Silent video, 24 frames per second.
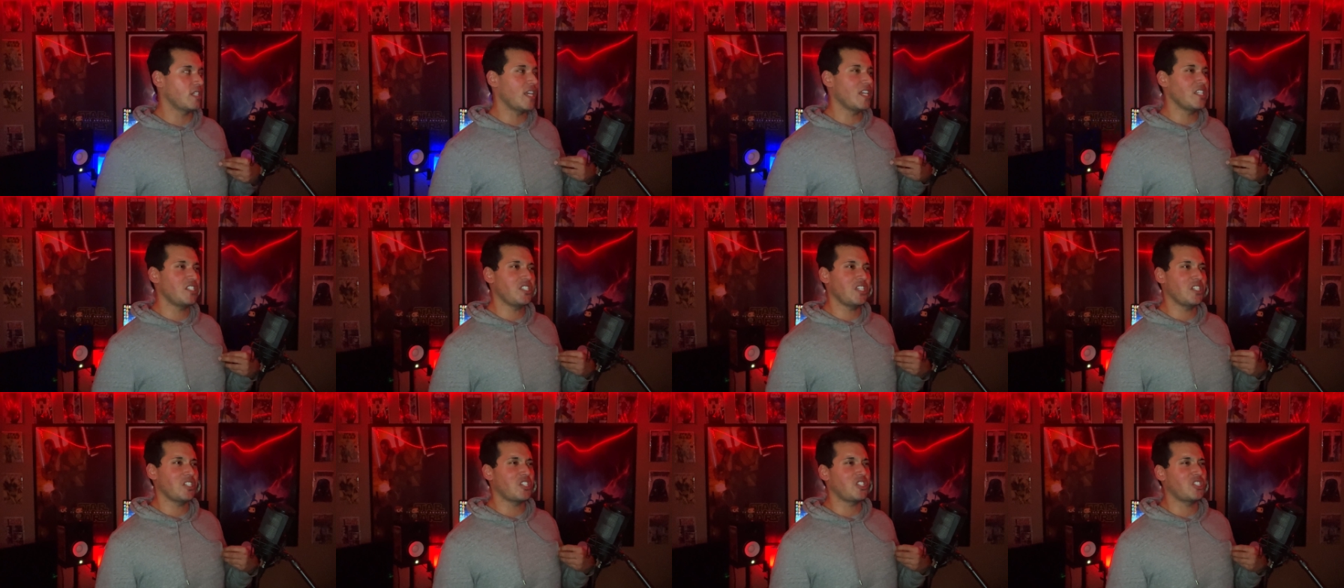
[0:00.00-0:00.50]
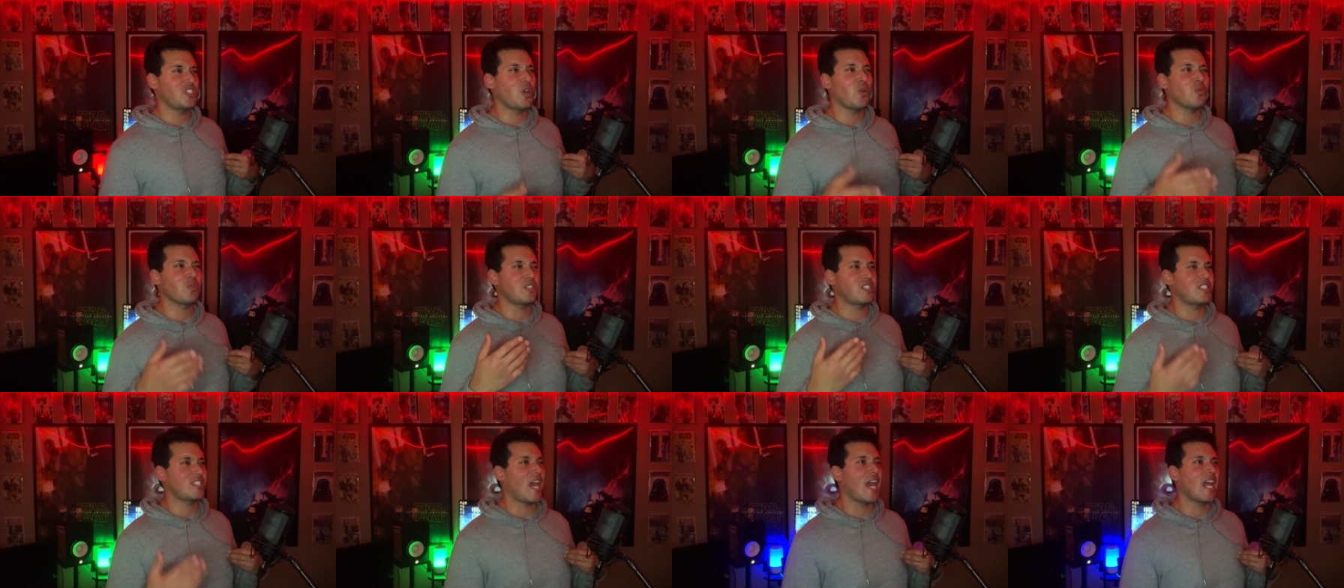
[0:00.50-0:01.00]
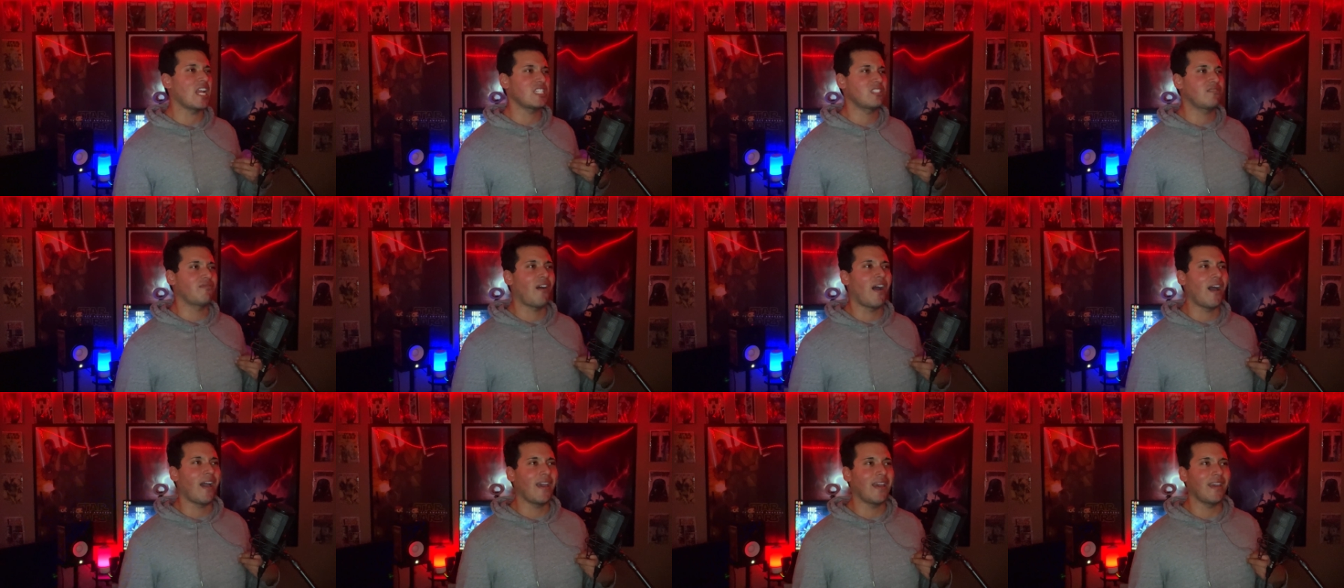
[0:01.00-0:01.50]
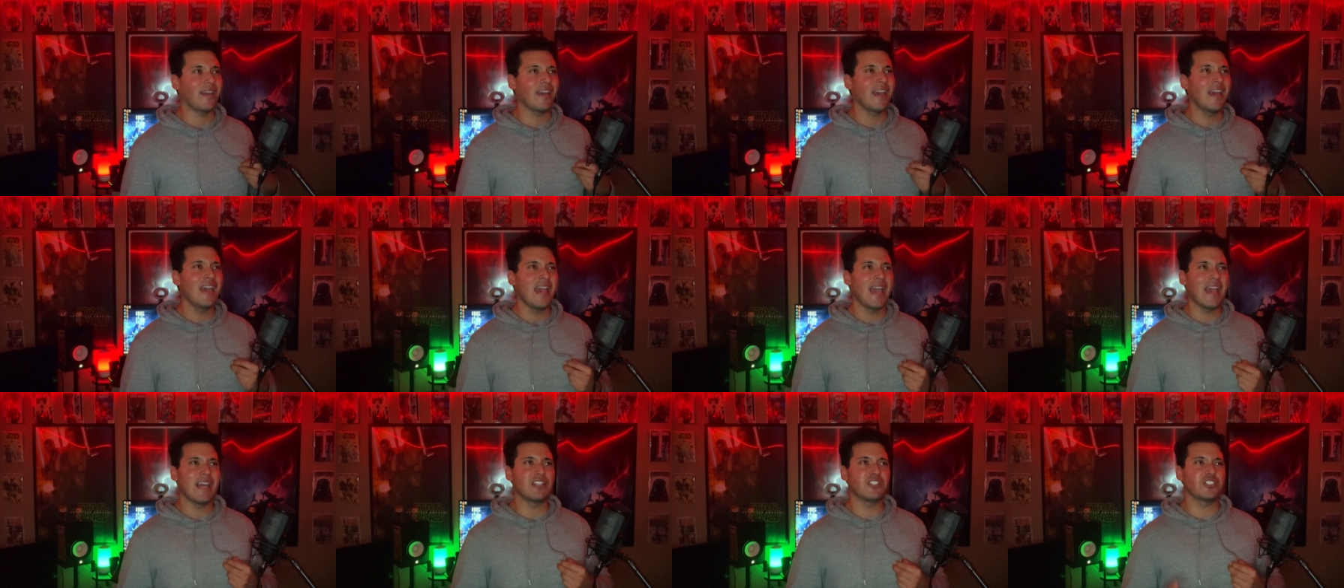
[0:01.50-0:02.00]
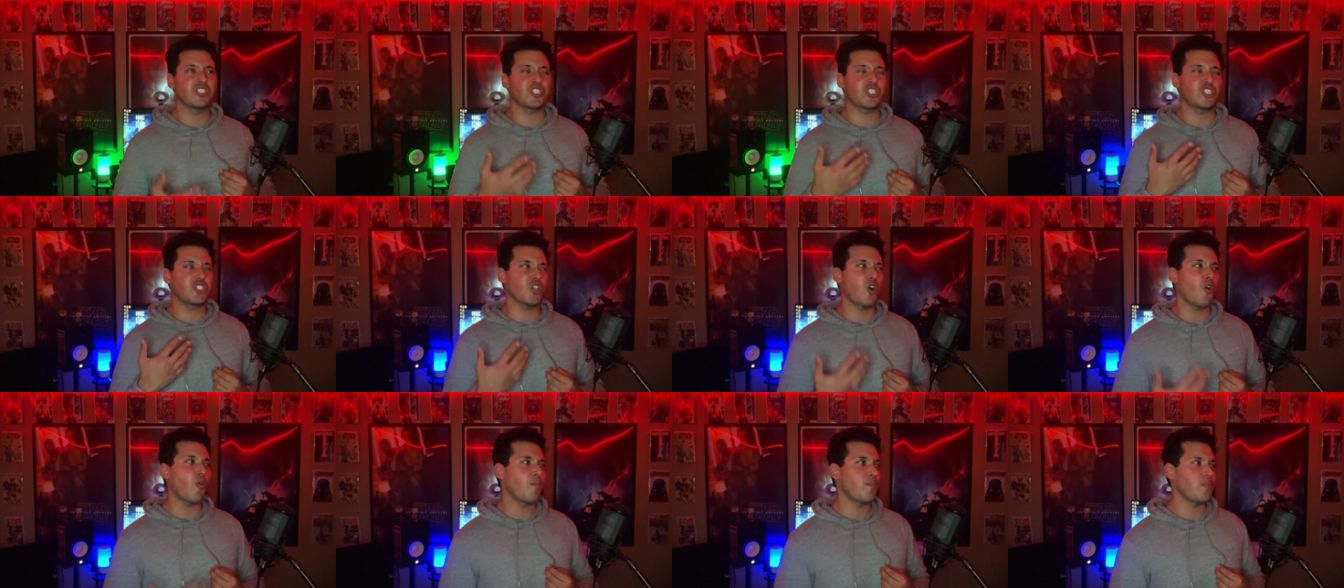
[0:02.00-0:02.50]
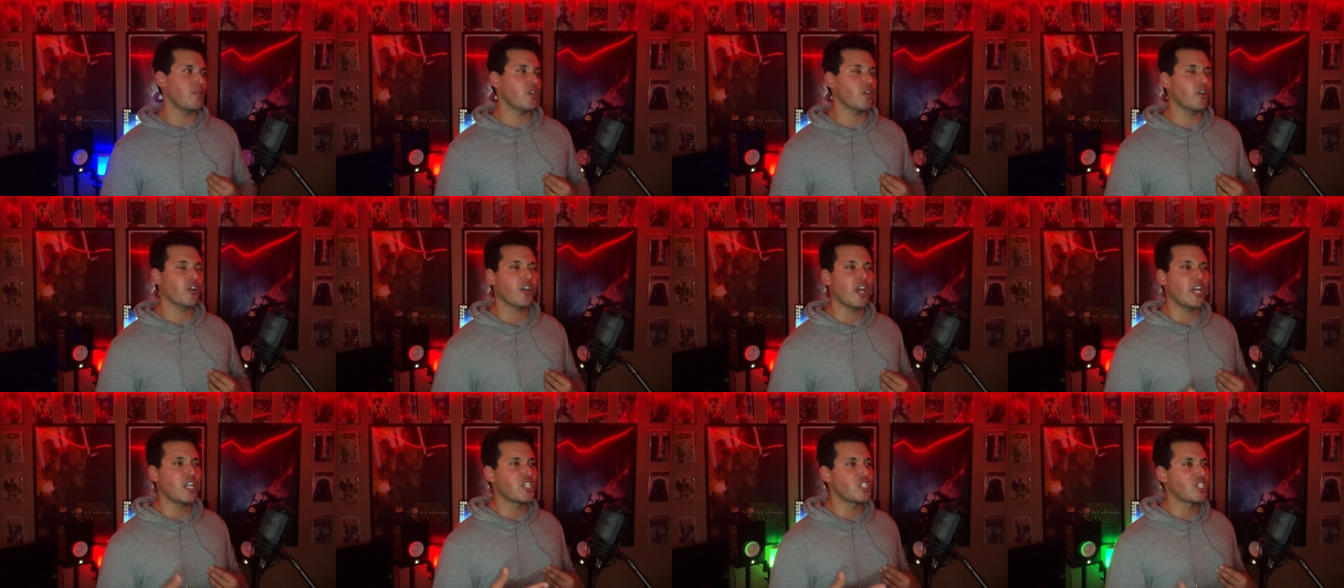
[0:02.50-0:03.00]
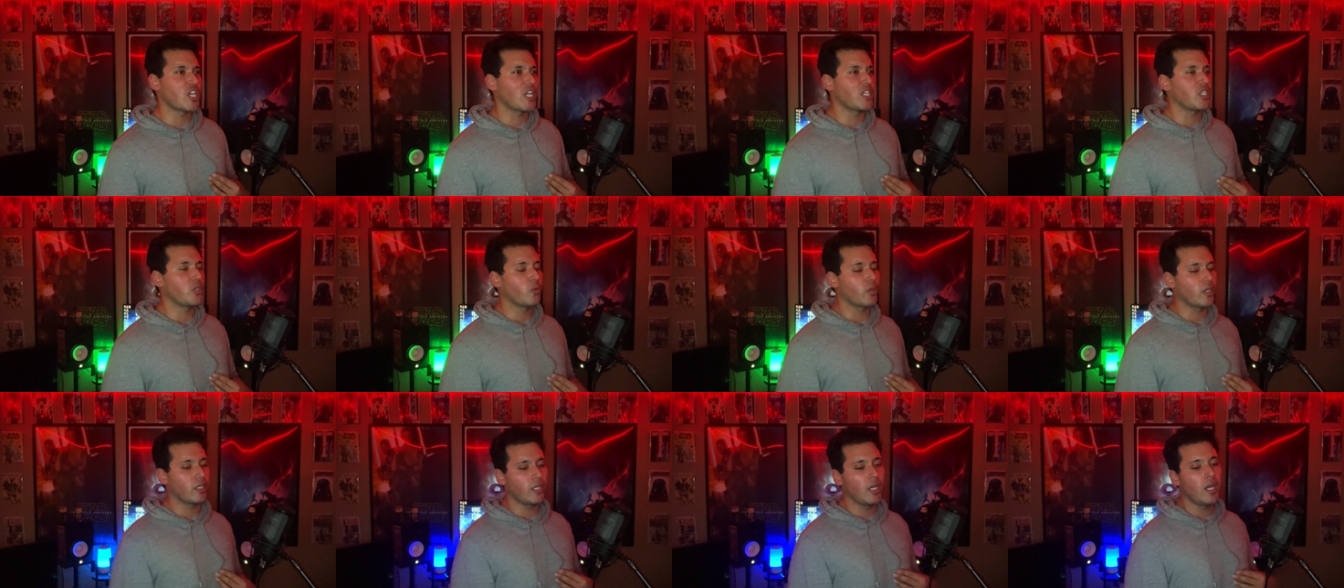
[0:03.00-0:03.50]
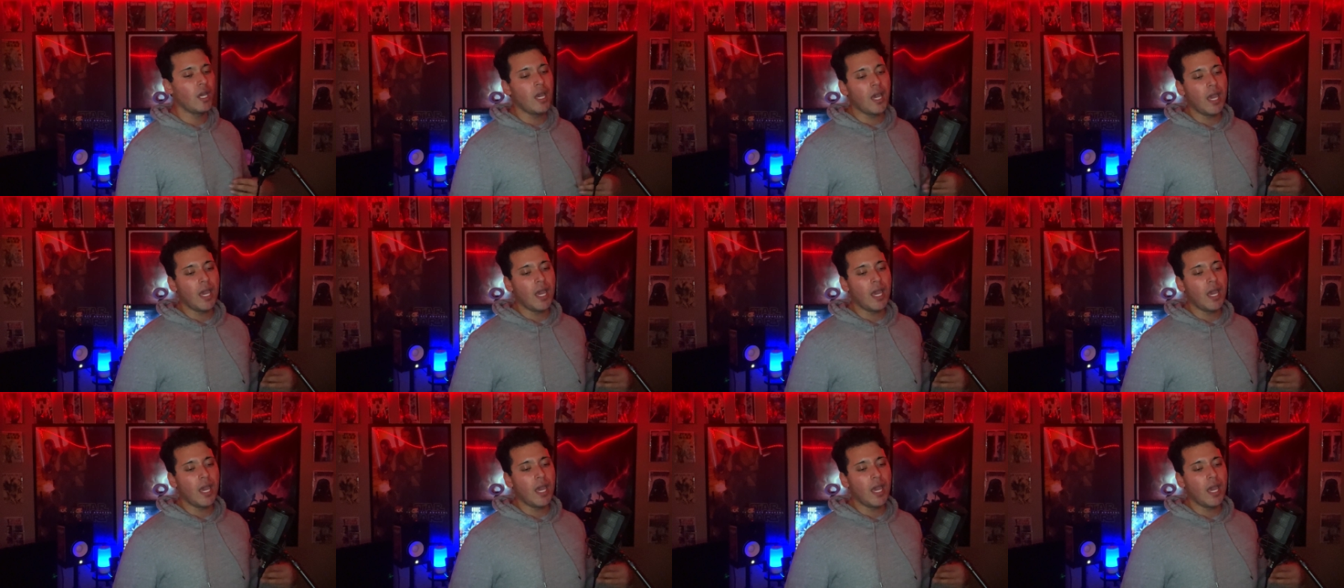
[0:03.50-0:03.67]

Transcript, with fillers: it's just so satisfying and it's just so pure and genuine.